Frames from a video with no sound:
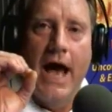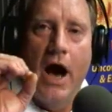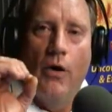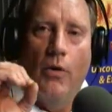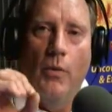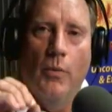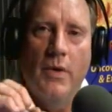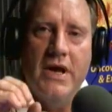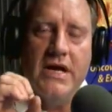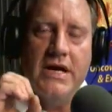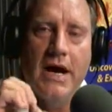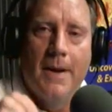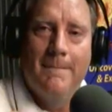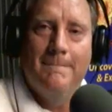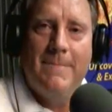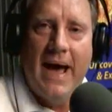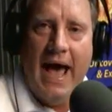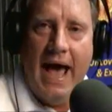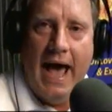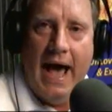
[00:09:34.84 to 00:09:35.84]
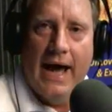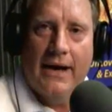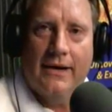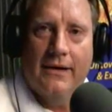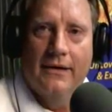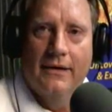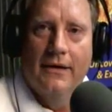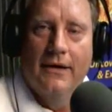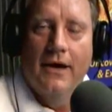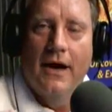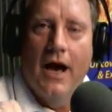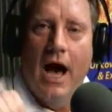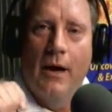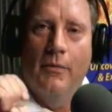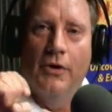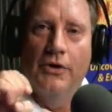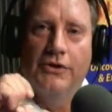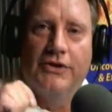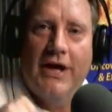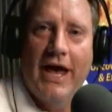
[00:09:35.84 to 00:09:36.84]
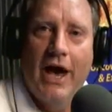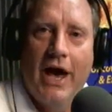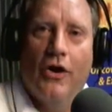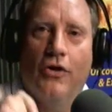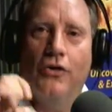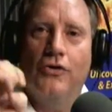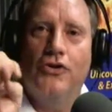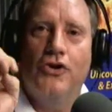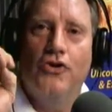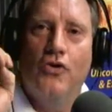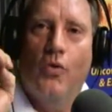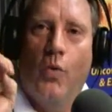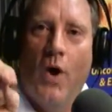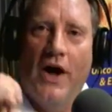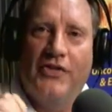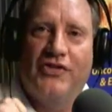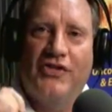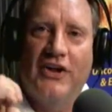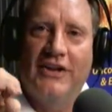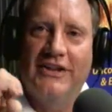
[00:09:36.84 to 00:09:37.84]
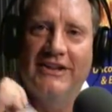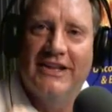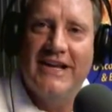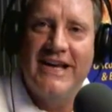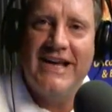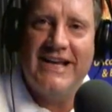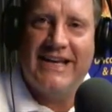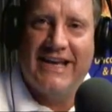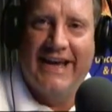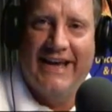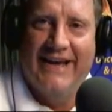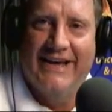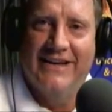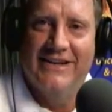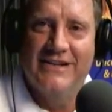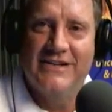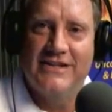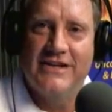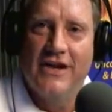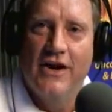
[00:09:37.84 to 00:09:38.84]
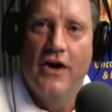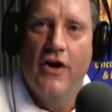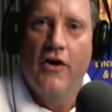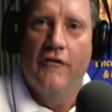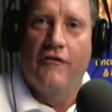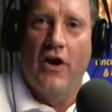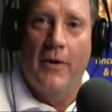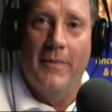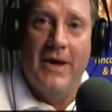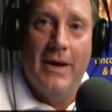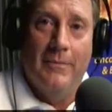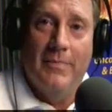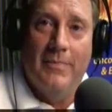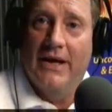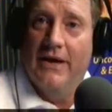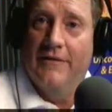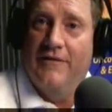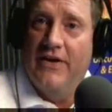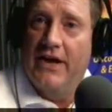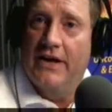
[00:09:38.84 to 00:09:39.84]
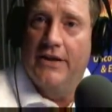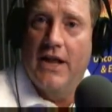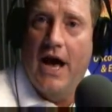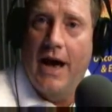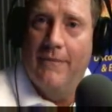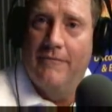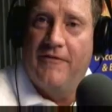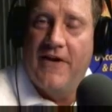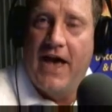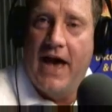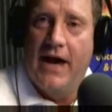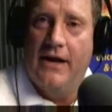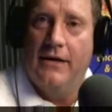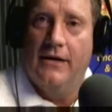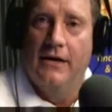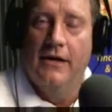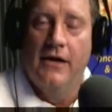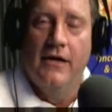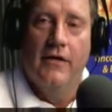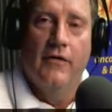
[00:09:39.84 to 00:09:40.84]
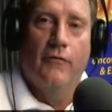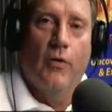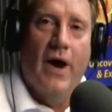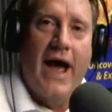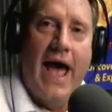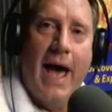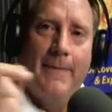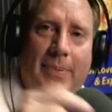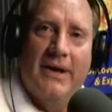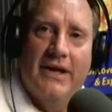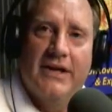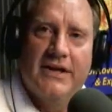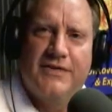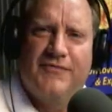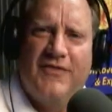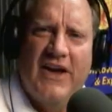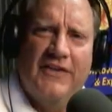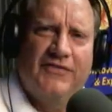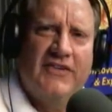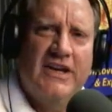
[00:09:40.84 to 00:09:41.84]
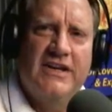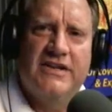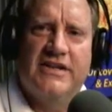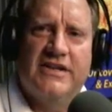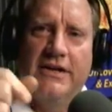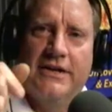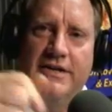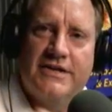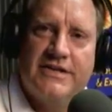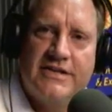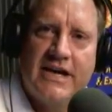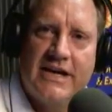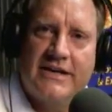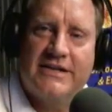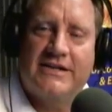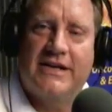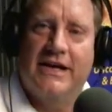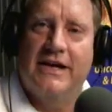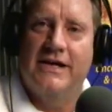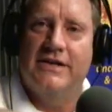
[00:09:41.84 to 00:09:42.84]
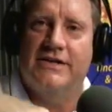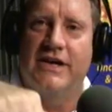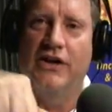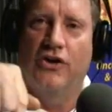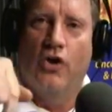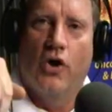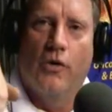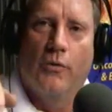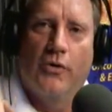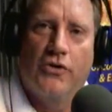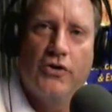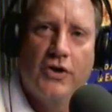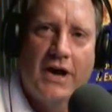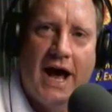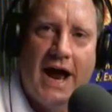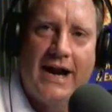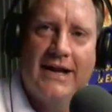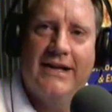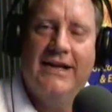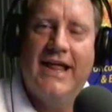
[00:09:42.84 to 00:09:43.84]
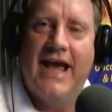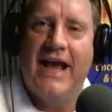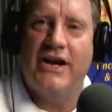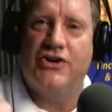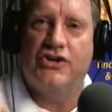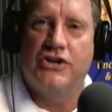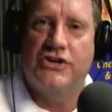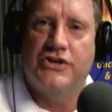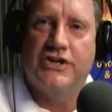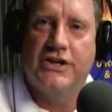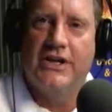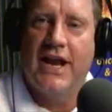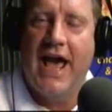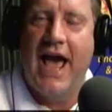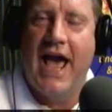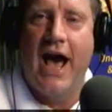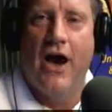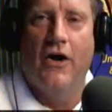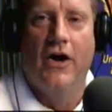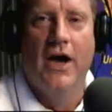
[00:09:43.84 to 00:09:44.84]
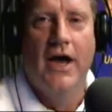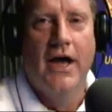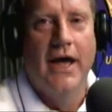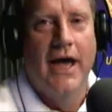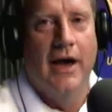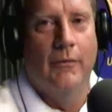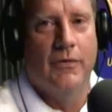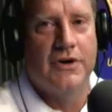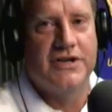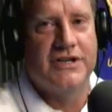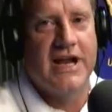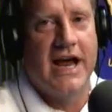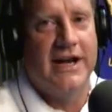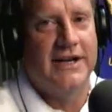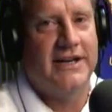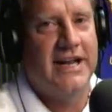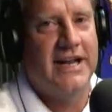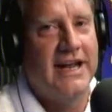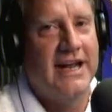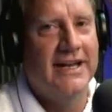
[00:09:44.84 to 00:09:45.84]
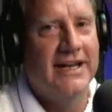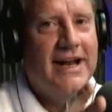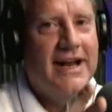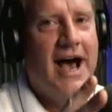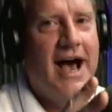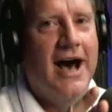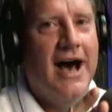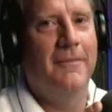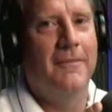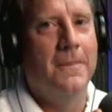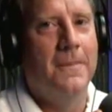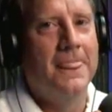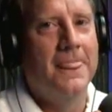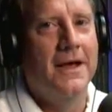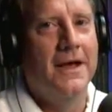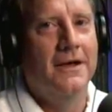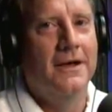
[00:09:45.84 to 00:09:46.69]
Now, when we come back, I'm going to tell you what the link is from him being a Vietnam vet, what happened in the 50s and the 60s and going with the United Nations and now, and we're teeing it up